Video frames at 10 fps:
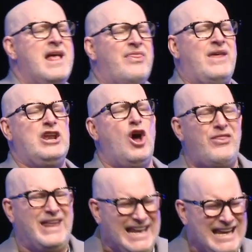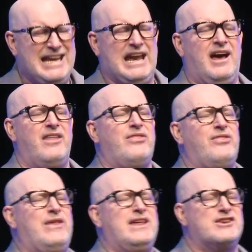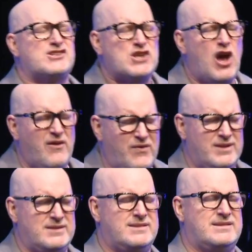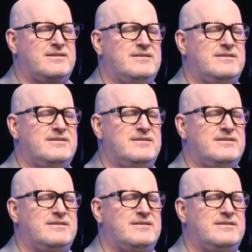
They're not the leader, they're the servants.